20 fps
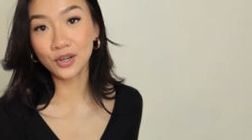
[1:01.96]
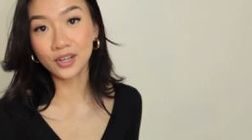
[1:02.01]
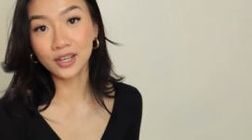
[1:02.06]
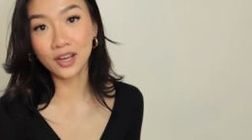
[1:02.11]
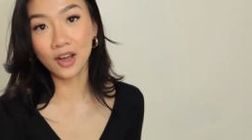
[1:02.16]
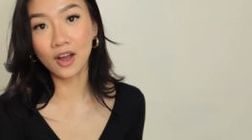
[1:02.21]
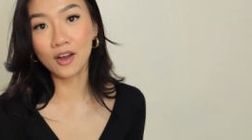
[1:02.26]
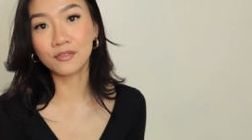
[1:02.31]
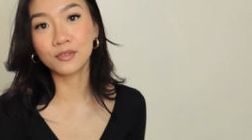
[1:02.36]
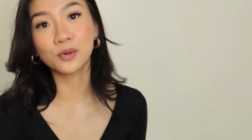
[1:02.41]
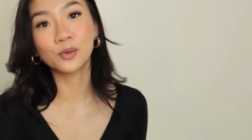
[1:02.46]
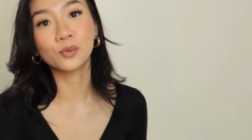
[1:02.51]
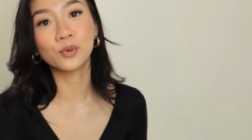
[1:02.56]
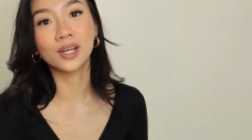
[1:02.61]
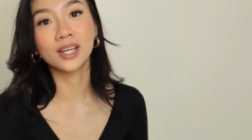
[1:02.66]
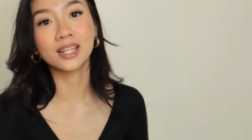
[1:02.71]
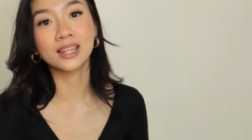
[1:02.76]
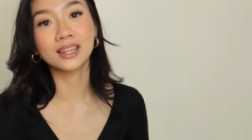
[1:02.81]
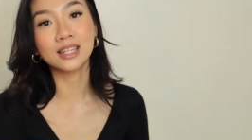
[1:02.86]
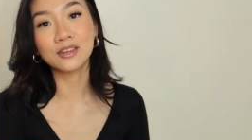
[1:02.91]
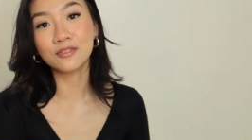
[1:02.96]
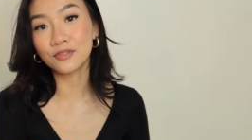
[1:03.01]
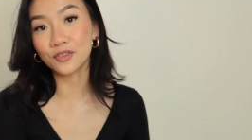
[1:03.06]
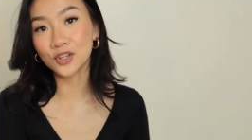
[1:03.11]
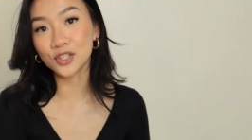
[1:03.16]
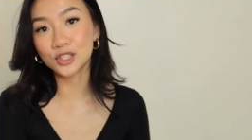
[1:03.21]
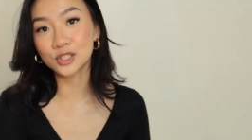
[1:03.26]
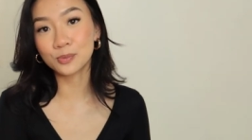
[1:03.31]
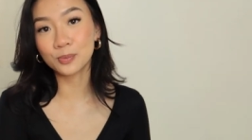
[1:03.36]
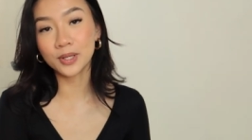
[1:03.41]
starting off with the
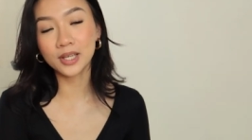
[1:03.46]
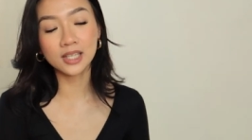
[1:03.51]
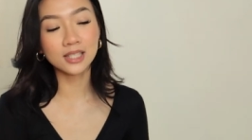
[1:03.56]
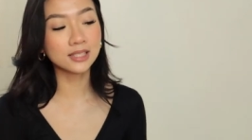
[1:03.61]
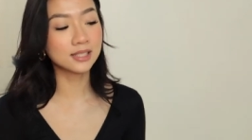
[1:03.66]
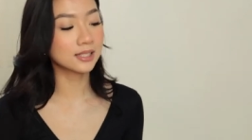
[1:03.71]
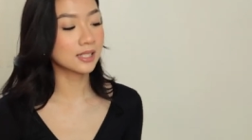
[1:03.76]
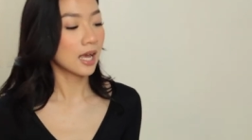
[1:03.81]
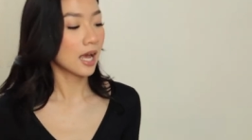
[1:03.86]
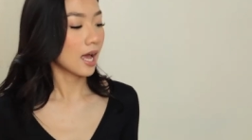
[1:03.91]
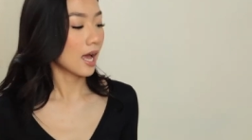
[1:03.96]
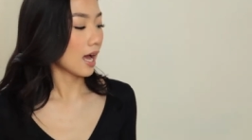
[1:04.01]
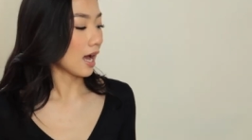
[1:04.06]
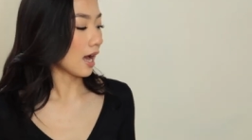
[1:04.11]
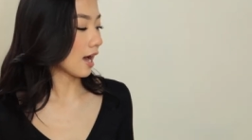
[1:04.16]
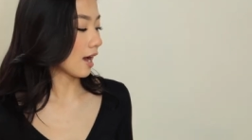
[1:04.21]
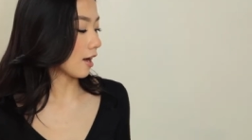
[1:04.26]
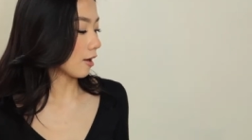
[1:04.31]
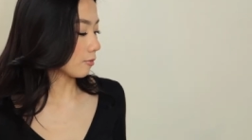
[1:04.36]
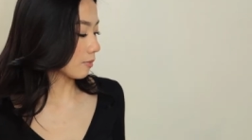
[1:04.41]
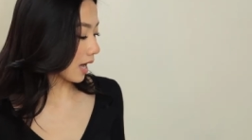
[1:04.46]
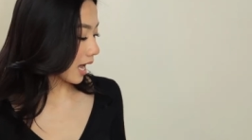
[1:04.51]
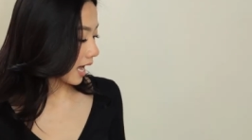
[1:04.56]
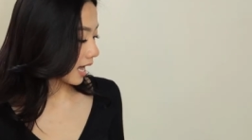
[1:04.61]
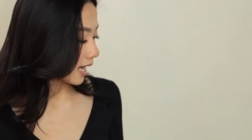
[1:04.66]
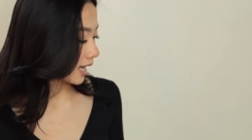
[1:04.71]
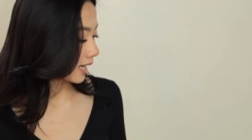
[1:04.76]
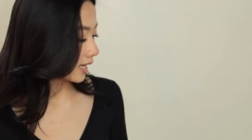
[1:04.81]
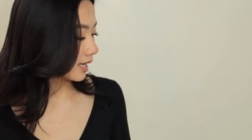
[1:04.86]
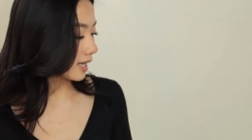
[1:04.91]
first piece, um,
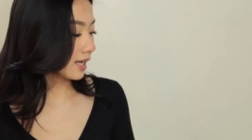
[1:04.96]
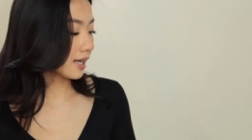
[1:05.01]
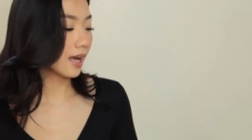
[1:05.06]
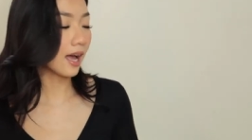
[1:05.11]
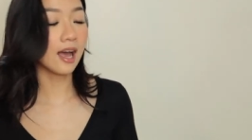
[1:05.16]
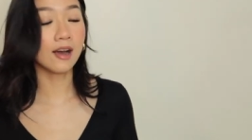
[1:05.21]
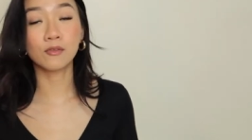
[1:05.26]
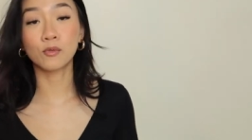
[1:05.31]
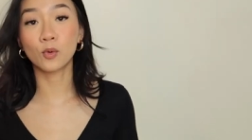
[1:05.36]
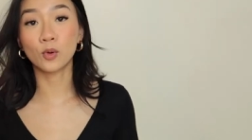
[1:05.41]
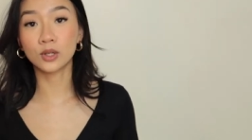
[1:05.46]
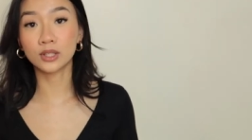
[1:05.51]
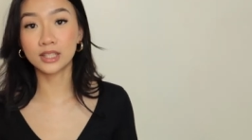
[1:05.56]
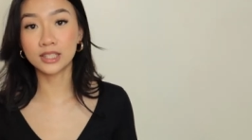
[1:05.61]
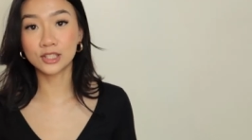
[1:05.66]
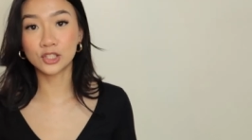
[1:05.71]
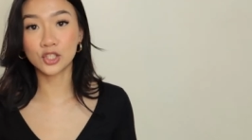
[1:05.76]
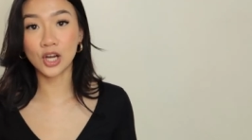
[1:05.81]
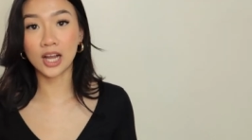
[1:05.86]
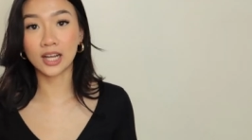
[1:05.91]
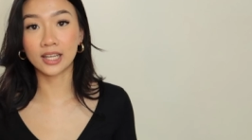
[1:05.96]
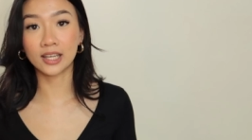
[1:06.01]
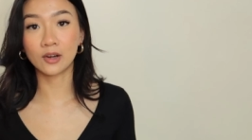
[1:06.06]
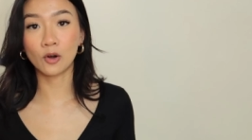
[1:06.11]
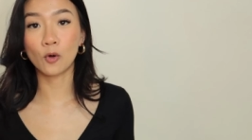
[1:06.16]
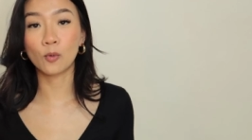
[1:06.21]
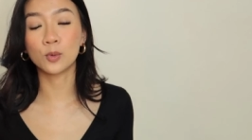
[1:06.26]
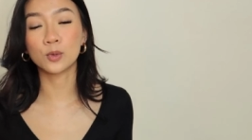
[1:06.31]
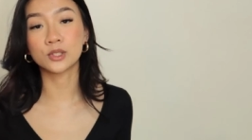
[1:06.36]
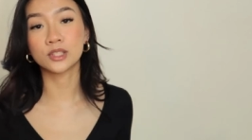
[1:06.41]
I have worn this
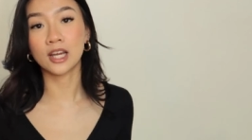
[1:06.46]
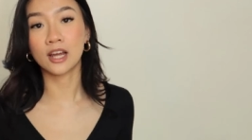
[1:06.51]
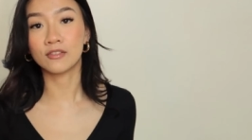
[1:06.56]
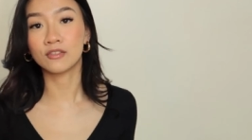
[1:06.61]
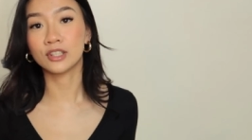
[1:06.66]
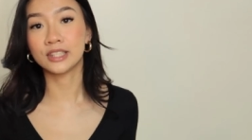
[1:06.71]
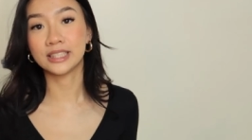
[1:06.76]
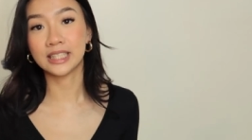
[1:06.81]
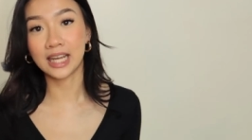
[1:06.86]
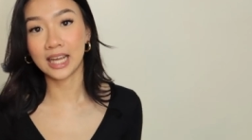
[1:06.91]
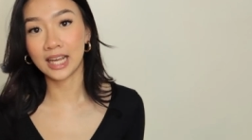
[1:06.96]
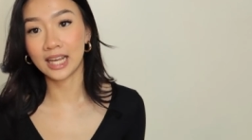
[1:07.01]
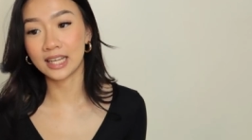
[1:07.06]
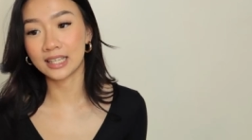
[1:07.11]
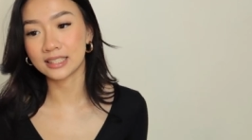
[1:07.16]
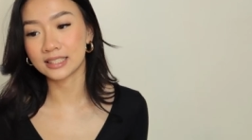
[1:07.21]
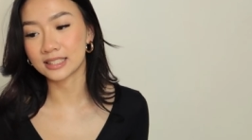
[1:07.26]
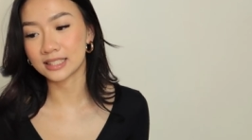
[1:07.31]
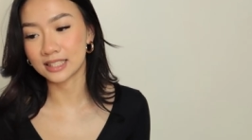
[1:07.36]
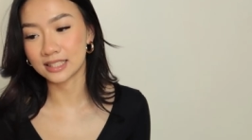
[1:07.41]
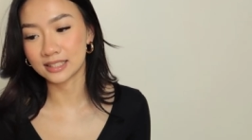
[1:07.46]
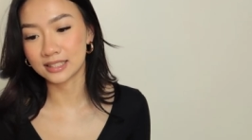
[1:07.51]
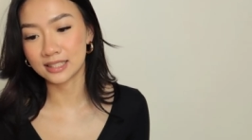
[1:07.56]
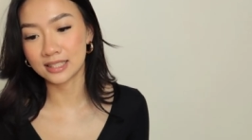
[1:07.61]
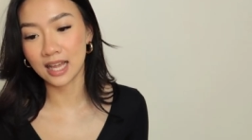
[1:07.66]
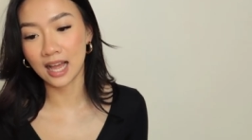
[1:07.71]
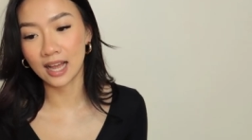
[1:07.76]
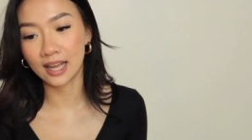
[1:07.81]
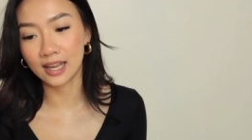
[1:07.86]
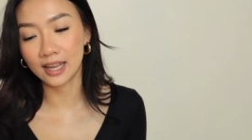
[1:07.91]
jacket almost every day
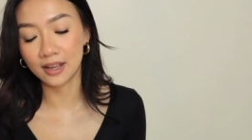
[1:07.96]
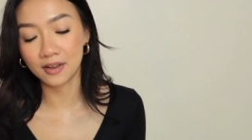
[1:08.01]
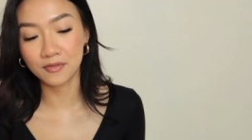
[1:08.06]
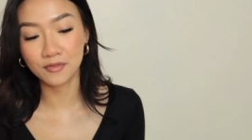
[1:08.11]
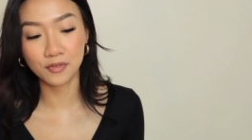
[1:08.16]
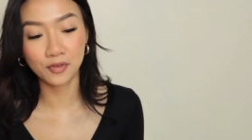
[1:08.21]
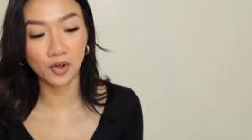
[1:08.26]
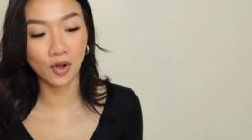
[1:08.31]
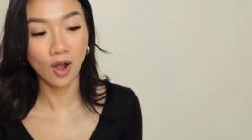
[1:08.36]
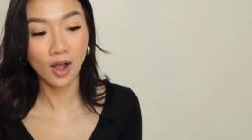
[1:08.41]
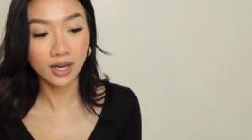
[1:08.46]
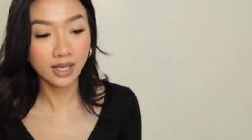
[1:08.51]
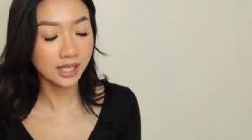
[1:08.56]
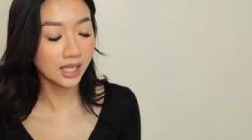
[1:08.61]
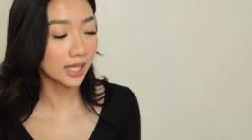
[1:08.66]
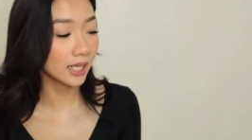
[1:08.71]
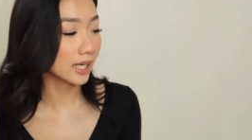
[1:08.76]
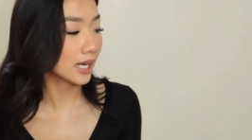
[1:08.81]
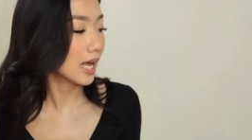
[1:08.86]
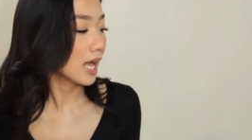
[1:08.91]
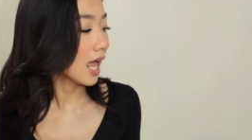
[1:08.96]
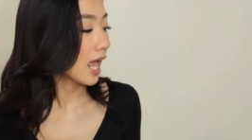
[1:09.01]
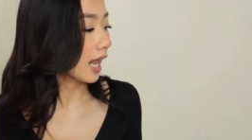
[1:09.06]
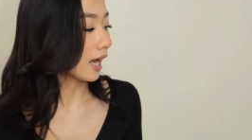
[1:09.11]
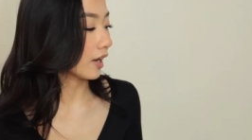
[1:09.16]
since I've gotten it.